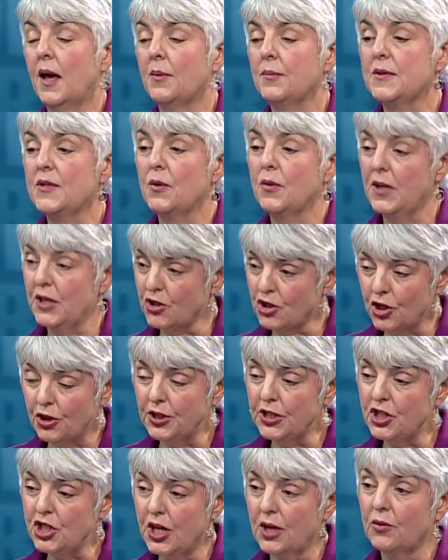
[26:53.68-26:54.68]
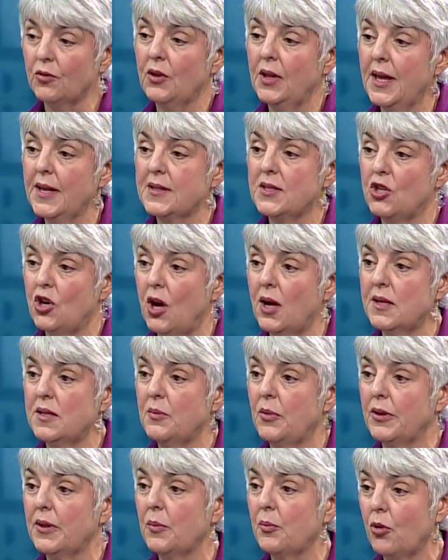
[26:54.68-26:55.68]
So the Attorney General has talked
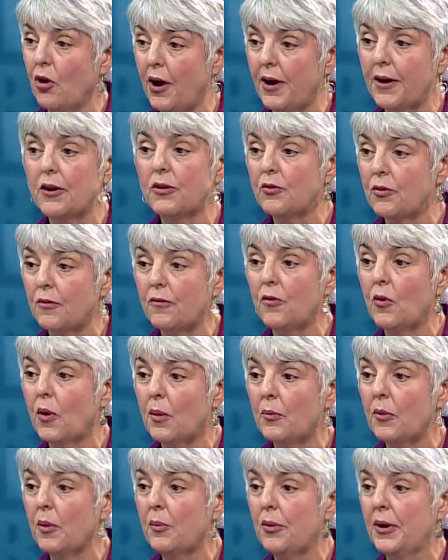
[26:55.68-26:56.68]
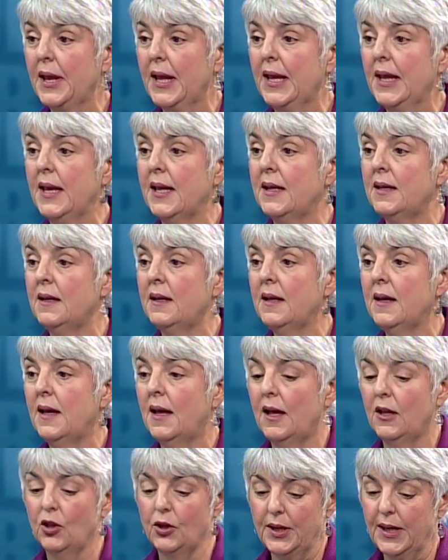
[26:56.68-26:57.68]
about the product reform we're bringing in,
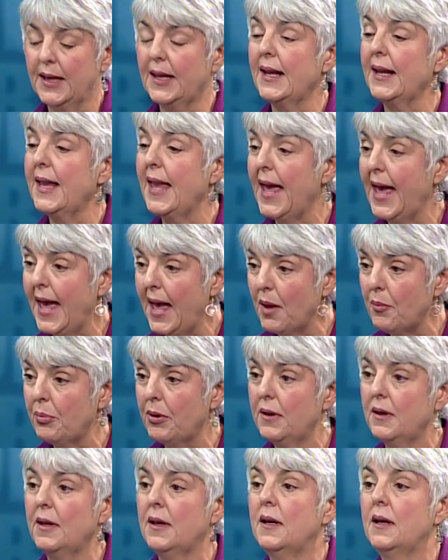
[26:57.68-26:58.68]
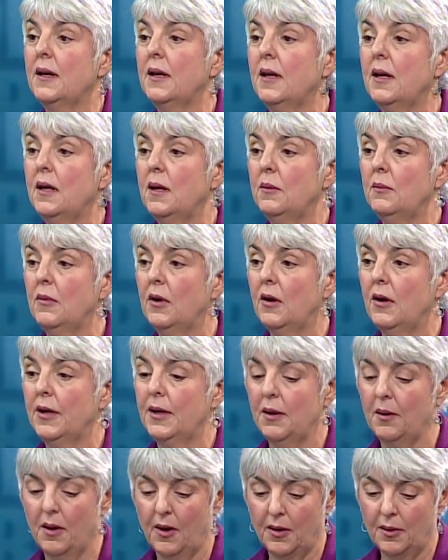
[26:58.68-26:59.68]
looking at a cap
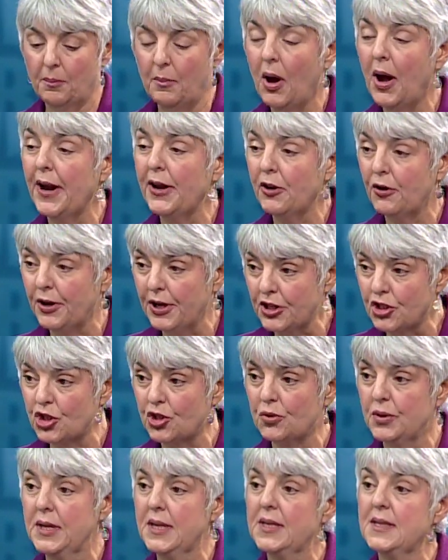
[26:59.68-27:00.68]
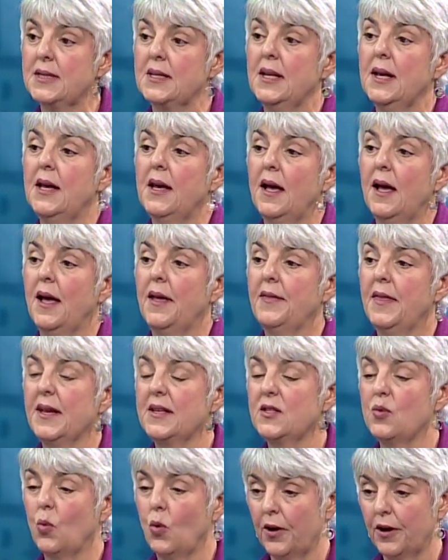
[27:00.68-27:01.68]
on minor injuries.
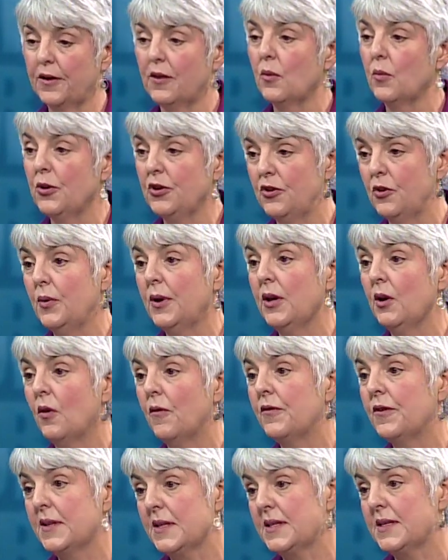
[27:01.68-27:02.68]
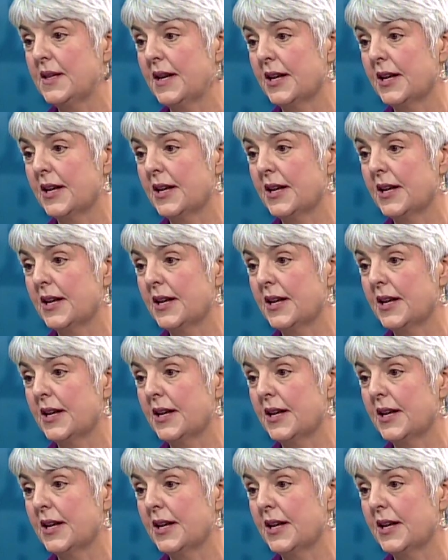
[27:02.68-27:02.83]
That's work that we're doing over this